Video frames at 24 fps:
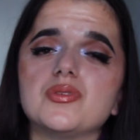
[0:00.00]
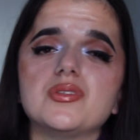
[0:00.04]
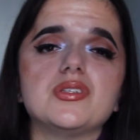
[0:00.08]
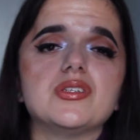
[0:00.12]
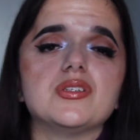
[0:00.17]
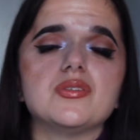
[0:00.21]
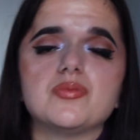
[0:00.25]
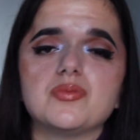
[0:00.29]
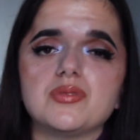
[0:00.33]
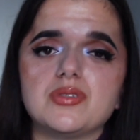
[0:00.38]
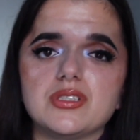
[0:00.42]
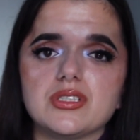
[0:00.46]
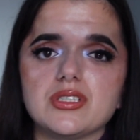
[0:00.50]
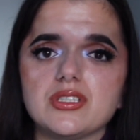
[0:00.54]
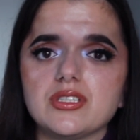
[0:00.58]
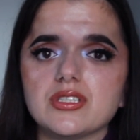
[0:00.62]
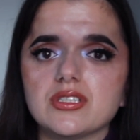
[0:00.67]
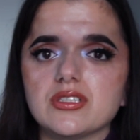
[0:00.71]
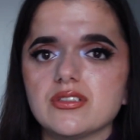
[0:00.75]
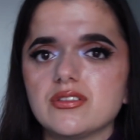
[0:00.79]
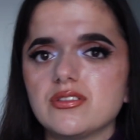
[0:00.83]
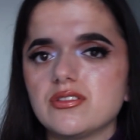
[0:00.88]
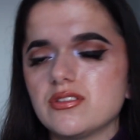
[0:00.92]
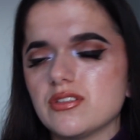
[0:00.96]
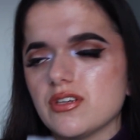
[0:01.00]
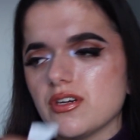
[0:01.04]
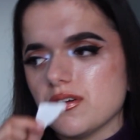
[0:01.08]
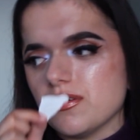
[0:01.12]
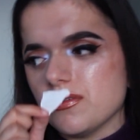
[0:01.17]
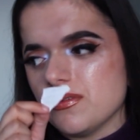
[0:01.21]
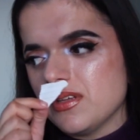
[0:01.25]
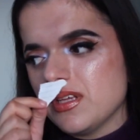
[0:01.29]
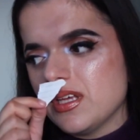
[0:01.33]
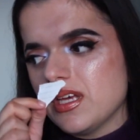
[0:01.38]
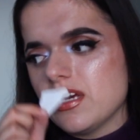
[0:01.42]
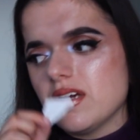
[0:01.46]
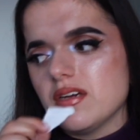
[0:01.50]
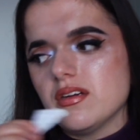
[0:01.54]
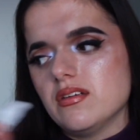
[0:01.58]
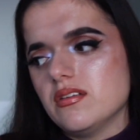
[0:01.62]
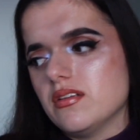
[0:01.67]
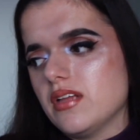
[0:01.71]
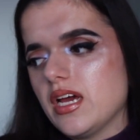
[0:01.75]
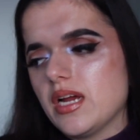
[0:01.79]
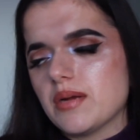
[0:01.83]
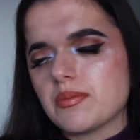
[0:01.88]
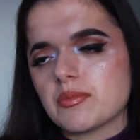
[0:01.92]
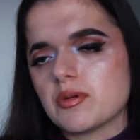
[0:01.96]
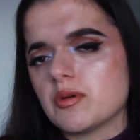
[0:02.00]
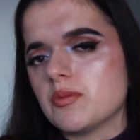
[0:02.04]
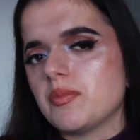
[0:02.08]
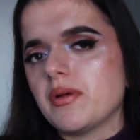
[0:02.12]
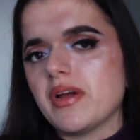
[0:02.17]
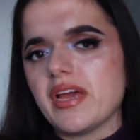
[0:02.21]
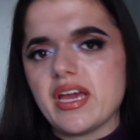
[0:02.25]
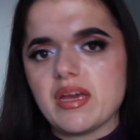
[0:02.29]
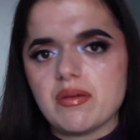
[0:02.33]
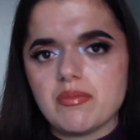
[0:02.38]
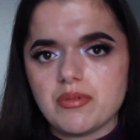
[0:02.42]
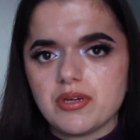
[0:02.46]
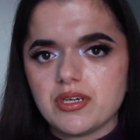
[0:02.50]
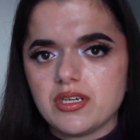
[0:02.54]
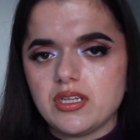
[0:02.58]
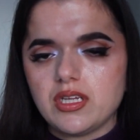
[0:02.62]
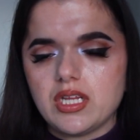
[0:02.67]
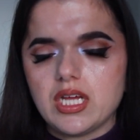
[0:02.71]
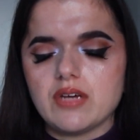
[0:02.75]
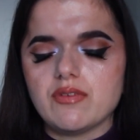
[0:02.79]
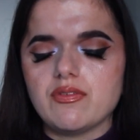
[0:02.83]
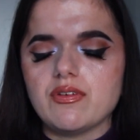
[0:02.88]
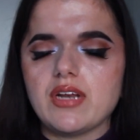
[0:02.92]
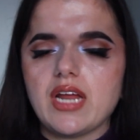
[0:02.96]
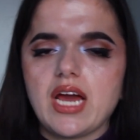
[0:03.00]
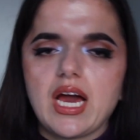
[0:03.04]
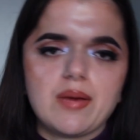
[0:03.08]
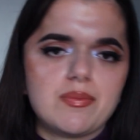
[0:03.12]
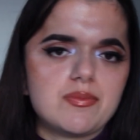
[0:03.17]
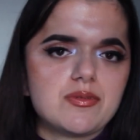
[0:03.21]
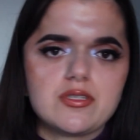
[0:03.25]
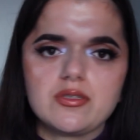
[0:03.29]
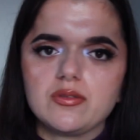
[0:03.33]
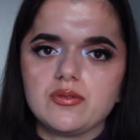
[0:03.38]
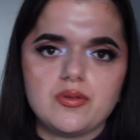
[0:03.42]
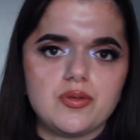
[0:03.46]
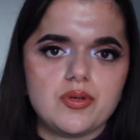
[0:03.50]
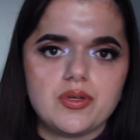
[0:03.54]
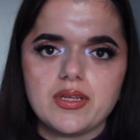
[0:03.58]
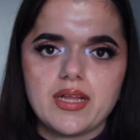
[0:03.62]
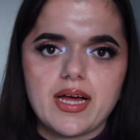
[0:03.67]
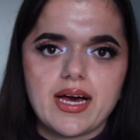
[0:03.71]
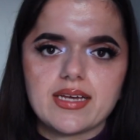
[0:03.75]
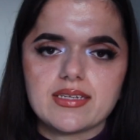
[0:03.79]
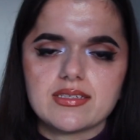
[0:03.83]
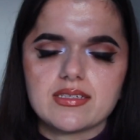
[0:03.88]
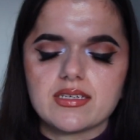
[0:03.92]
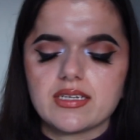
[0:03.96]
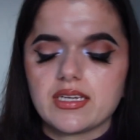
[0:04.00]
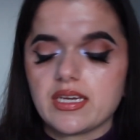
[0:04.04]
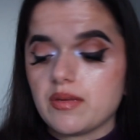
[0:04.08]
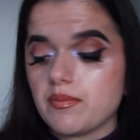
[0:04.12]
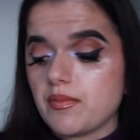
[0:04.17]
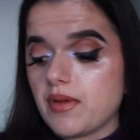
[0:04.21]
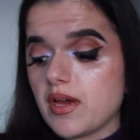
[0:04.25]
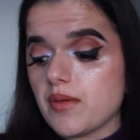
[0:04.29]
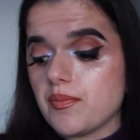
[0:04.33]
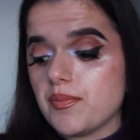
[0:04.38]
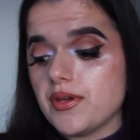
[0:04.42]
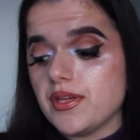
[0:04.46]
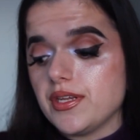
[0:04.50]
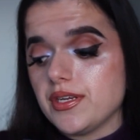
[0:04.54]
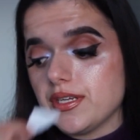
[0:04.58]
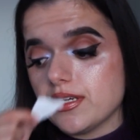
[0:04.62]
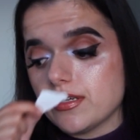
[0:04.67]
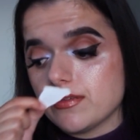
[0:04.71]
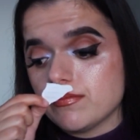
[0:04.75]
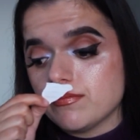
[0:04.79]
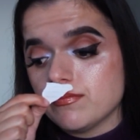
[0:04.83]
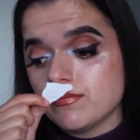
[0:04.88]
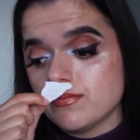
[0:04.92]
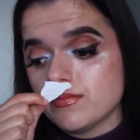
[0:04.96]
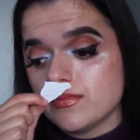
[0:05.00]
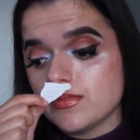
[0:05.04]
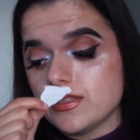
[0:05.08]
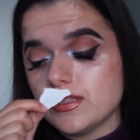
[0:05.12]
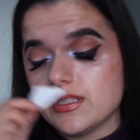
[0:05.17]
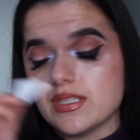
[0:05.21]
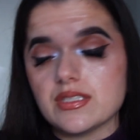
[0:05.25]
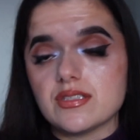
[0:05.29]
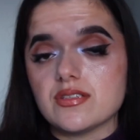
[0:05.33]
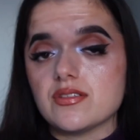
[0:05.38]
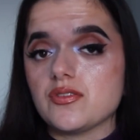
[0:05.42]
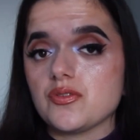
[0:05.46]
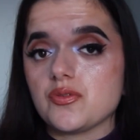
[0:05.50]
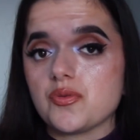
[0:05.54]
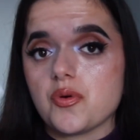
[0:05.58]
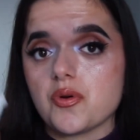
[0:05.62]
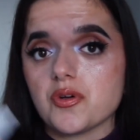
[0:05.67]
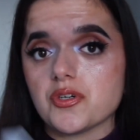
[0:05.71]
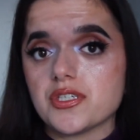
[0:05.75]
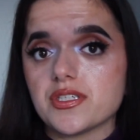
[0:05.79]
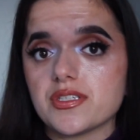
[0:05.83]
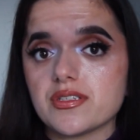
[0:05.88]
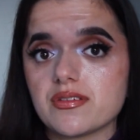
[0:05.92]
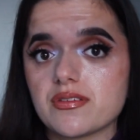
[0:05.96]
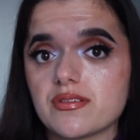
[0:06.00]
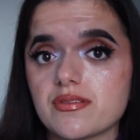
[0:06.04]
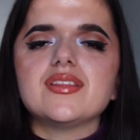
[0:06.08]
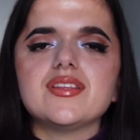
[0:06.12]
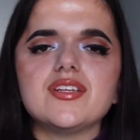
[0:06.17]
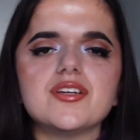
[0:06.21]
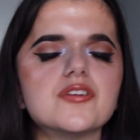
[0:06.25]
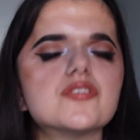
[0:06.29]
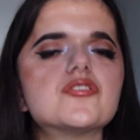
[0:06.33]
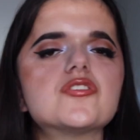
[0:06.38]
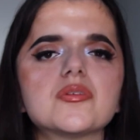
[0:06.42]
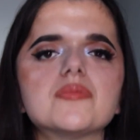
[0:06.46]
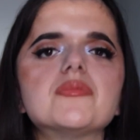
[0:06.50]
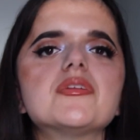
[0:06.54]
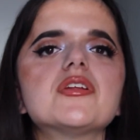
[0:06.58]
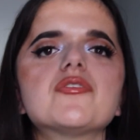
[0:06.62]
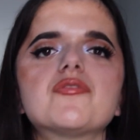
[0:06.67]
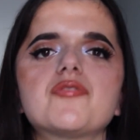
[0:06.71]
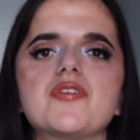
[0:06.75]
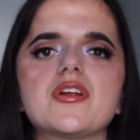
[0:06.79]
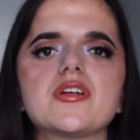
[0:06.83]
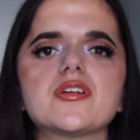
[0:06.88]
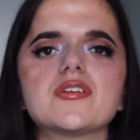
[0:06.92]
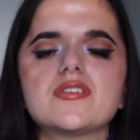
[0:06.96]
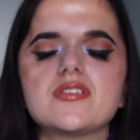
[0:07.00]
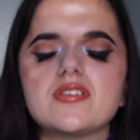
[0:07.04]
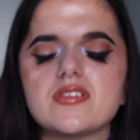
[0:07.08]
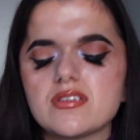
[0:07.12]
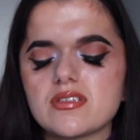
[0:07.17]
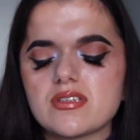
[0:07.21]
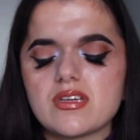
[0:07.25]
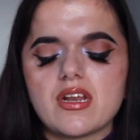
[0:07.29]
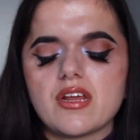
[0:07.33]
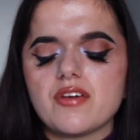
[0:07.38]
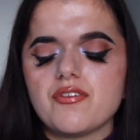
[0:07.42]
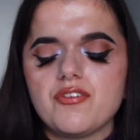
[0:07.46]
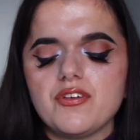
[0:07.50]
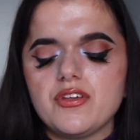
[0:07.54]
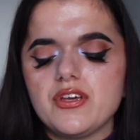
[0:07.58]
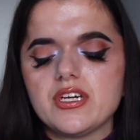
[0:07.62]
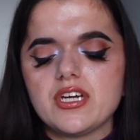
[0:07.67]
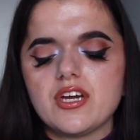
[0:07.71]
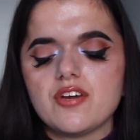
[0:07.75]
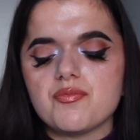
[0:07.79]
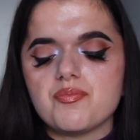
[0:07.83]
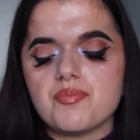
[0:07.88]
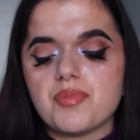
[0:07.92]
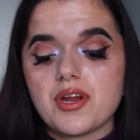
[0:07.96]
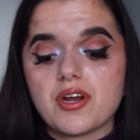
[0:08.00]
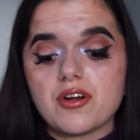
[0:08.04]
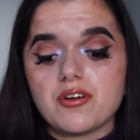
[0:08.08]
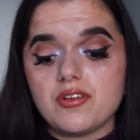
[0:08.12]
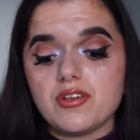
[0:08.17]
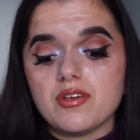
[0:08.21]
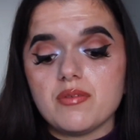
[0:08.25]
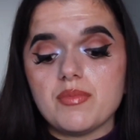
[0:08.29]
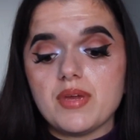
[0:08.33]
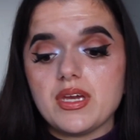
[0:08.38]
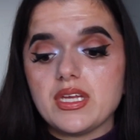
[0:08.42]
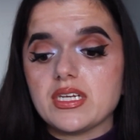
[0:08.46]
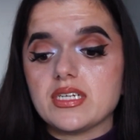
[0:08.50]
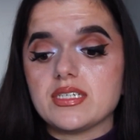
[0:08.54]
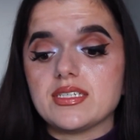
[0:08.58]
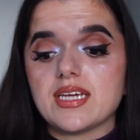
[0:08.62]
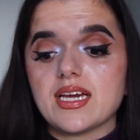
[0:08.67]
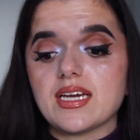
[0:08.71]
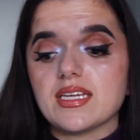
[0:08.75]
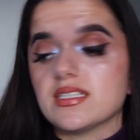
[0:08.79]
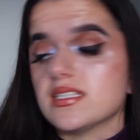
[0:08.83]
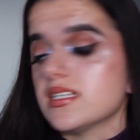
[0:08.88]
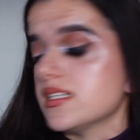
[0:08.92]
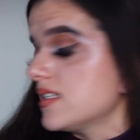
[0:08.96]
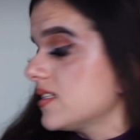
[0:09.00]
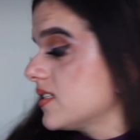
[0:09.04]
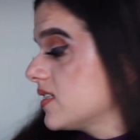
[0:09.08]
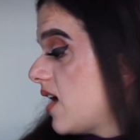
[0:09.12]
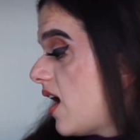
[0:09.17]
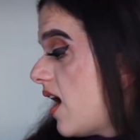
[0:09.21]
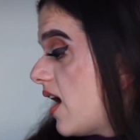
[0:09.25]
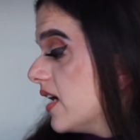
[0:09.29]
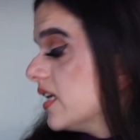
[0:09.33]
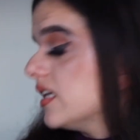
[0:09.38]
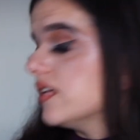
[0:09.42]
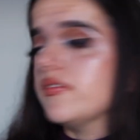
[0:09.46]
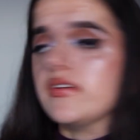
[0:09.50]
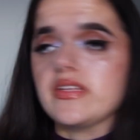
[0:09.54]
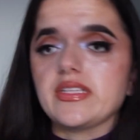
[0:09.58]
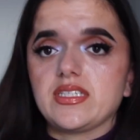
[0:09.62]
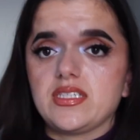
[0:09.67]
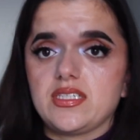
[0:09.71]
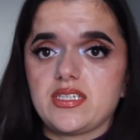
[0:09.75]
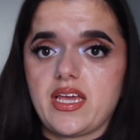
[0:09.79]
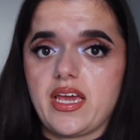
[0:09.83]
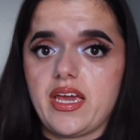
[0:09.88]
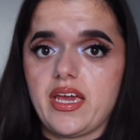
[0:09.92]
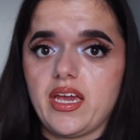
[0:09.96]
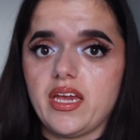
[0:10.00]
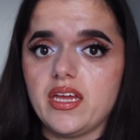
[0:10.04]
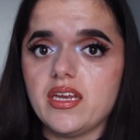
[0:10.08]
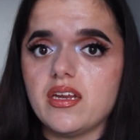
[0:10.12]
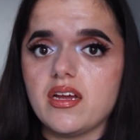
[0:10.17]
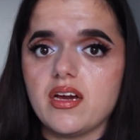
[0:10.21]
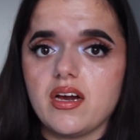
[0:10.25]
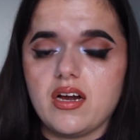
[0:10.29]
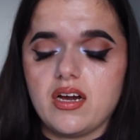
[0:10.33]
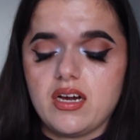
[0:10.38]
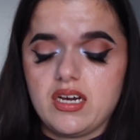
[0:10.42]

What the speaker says: really, really good. So, Glamour by M Micallef, an absolute classic in my opinion. This is gorgeous. There are so many fragrances and I feel like I've barely made a dent. It's kind of insane.